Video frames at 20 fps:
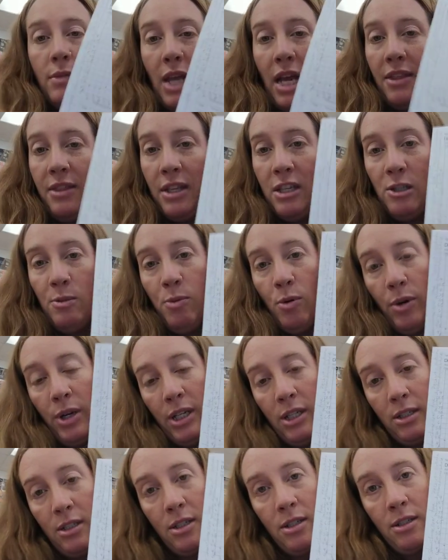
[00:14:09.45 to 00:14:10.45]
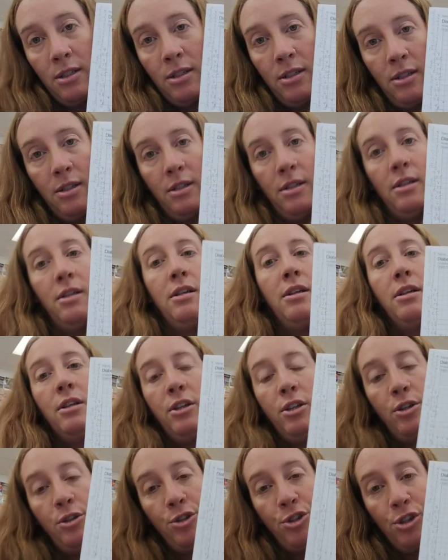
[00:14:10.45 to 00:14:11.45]
at this point,
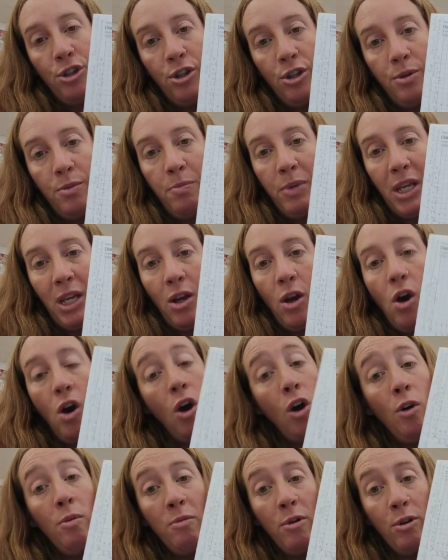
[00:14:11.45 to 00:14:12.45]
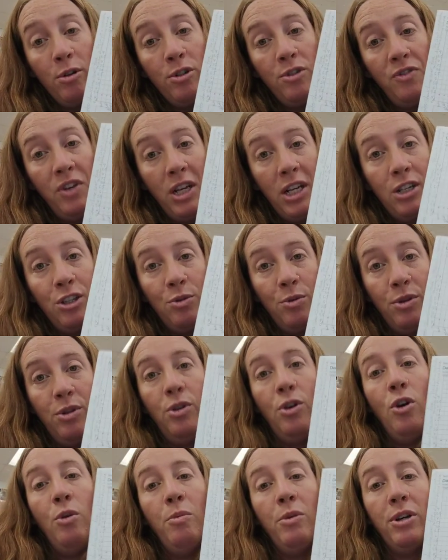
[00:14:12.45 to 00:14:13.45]
you should be almost finished with
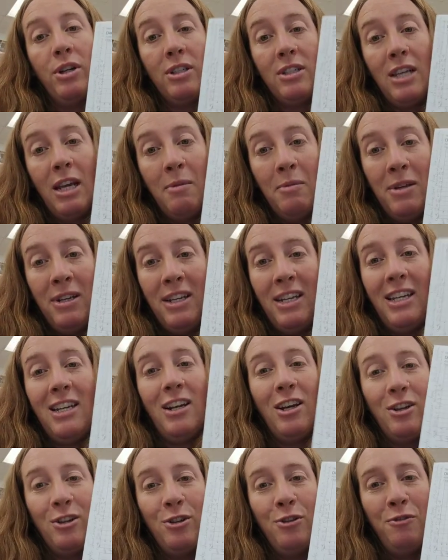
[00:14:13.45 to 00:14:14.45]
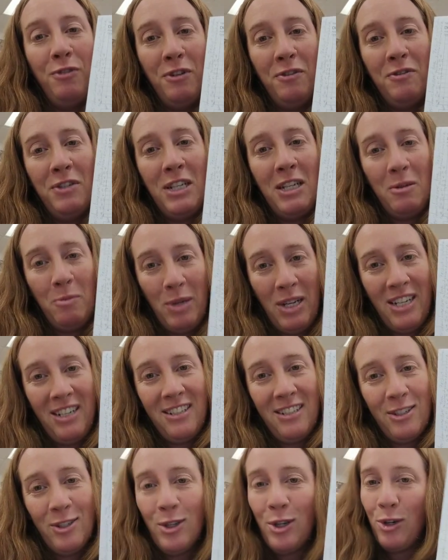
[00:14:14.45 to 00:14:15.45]
your homework assignment in under 15
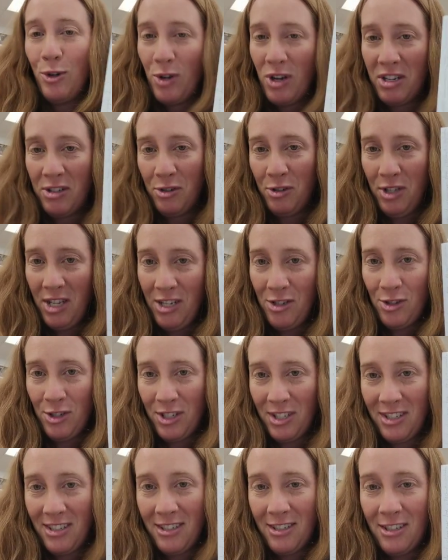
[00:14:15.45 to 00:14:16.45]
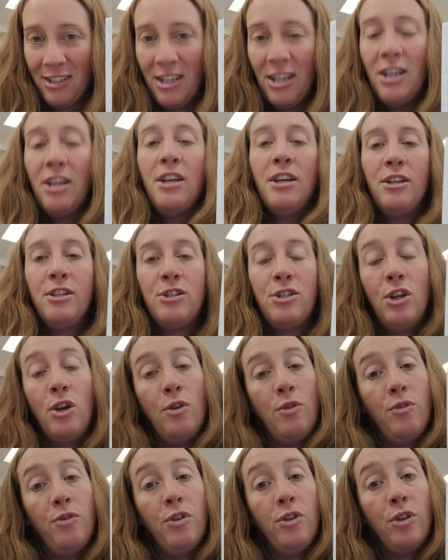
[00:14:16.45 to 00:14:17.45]
minutes. Congratulations.
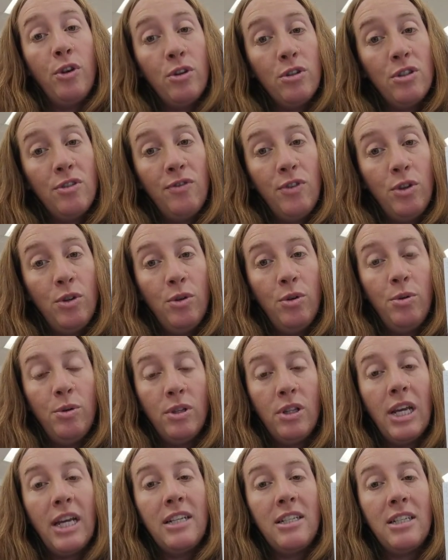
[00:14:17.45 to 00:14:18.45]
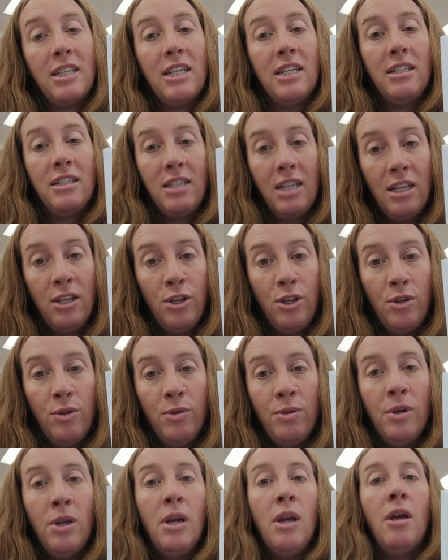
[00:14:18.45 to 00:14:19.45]
So for those of you who would like to continue,